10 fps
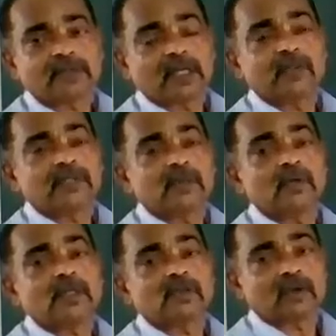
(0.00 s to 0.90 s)
That means the rule
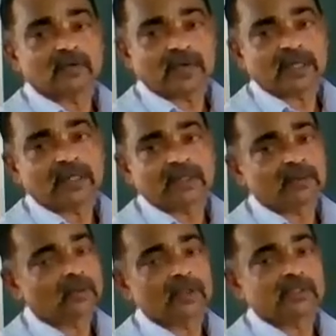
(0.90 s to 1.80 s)
is
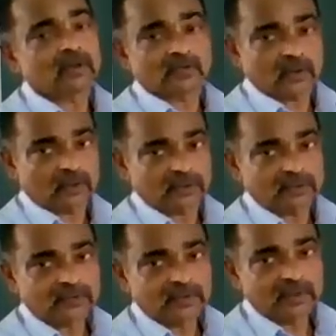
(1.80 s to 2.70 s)
not followed.
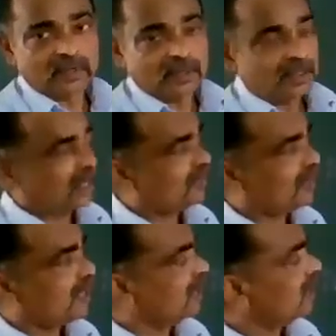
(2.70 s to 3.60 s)

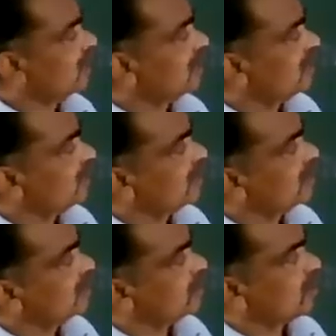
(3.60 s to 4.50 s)
Every eighth
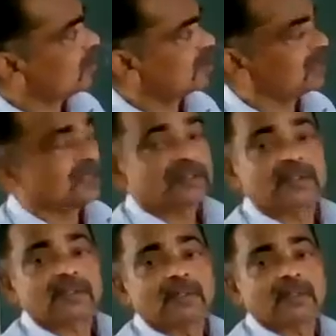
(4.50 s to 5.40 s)
element, the
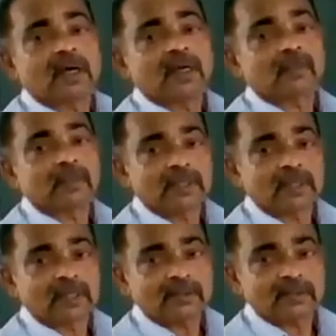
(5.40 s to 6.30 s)
properties are
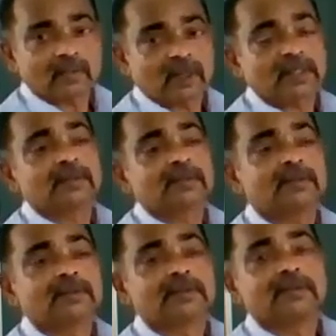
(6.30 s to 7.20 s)
periodic, but
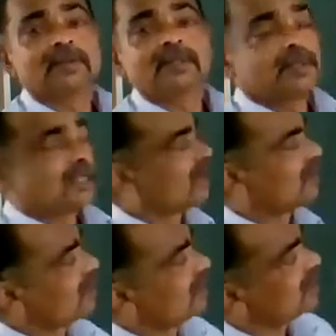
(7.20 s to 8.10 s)

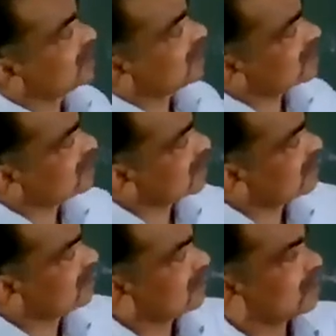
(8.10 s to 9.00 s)
if inert gases are
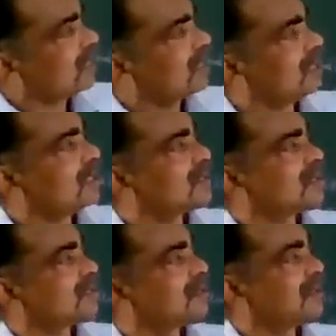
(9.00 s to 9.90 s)
included in
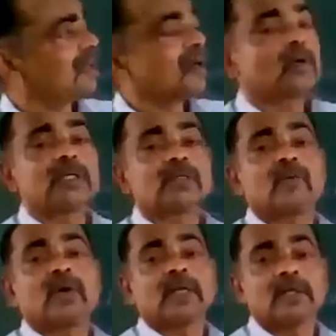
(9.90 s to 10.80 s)
this, the law is
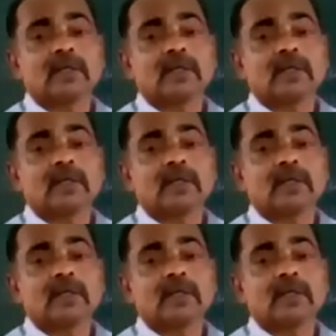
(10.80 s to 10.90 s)
violated.